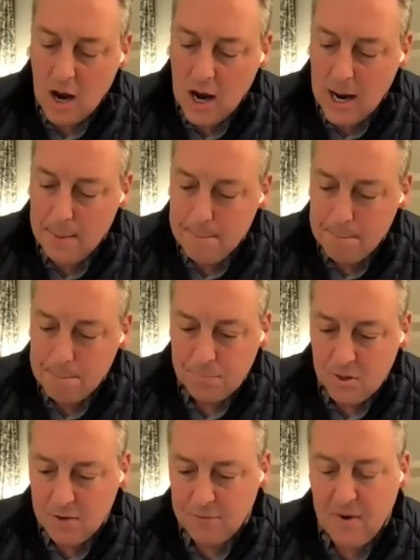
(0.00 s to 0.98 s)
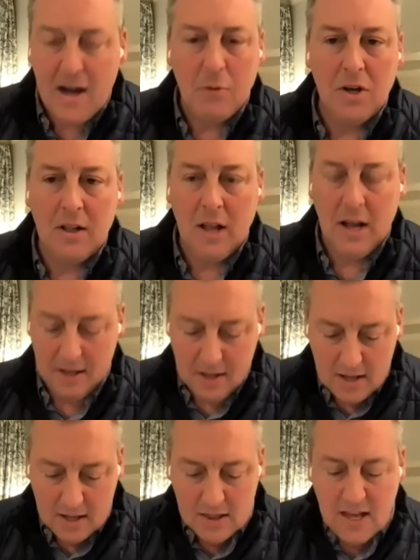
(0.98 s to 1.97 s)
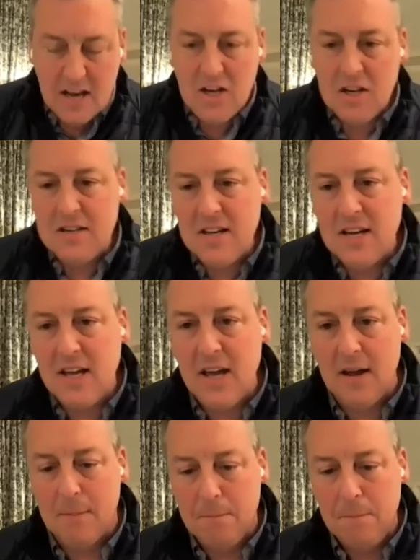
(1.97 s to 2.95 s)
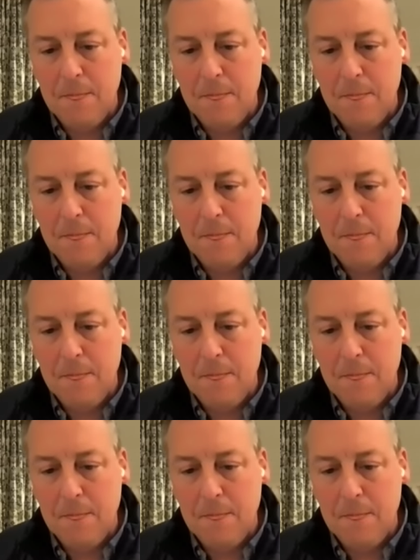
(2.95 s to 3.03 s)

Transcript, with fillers: Um, you find what you like. Then you dig in.